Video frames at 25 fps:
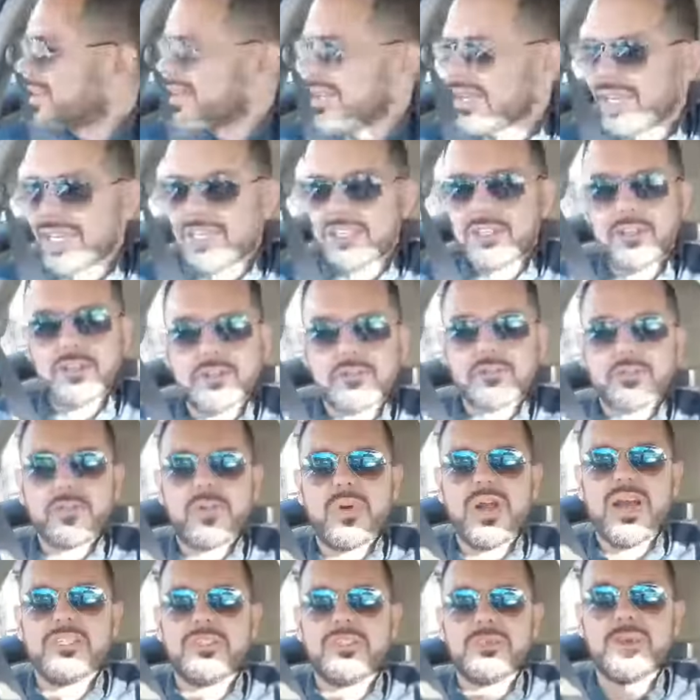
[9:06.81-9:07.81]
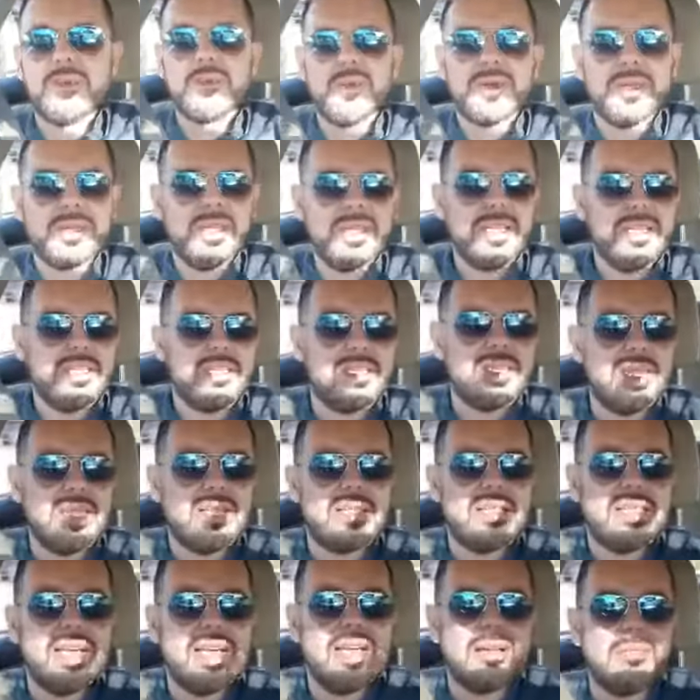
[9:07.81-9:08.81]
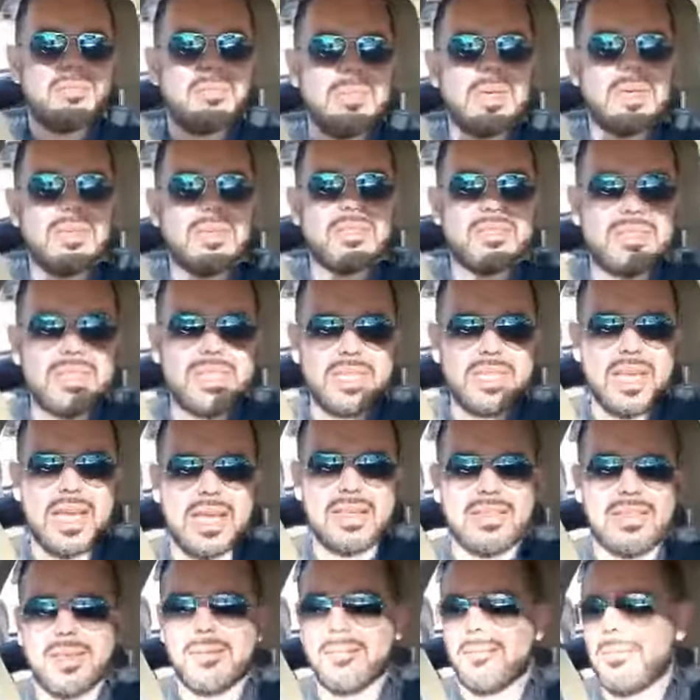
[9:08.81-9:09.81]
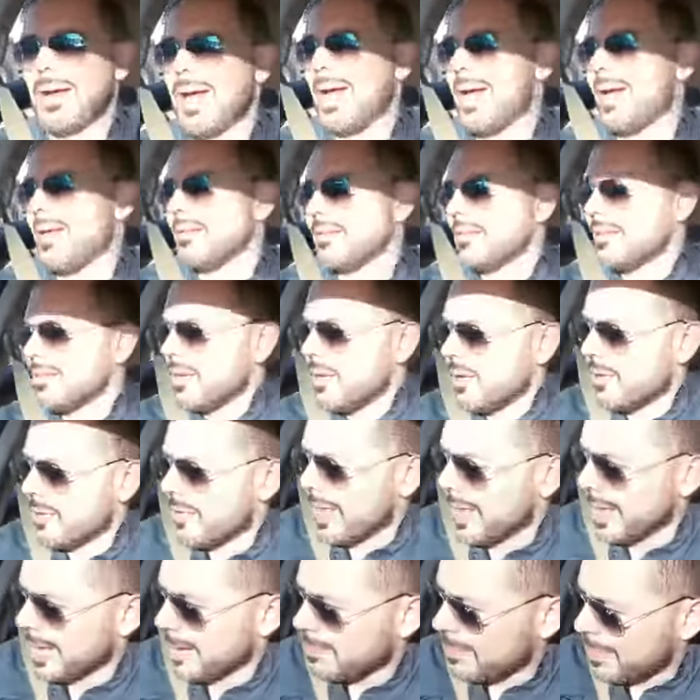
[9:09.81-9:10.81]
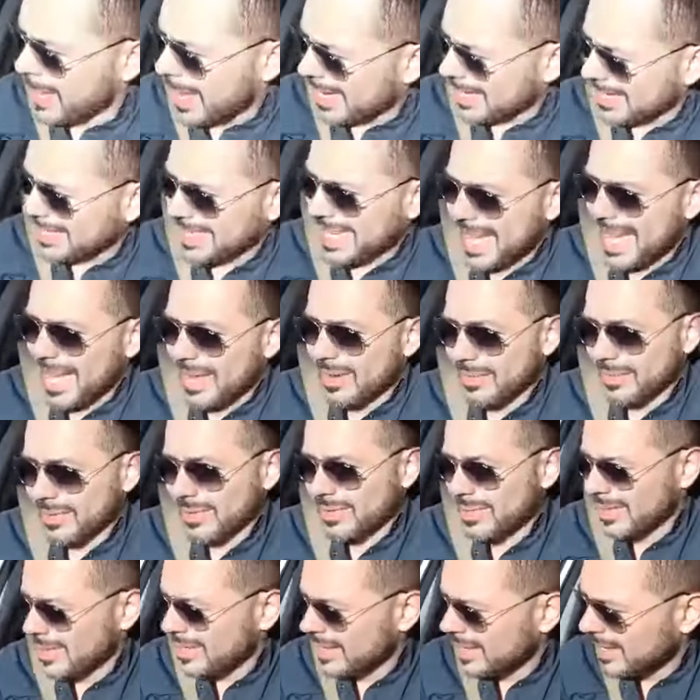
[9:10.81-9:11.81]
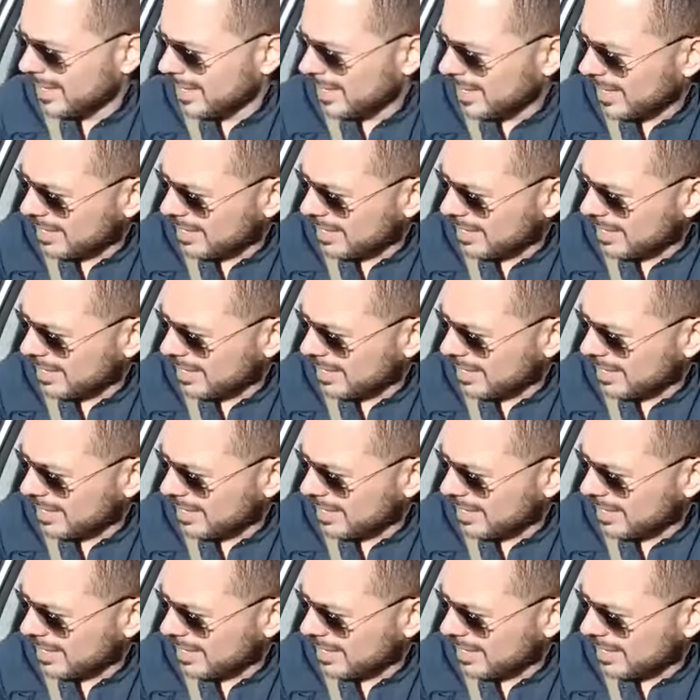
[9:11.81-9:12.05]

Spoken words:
He surprised me when he said that, because he had the math already packed down.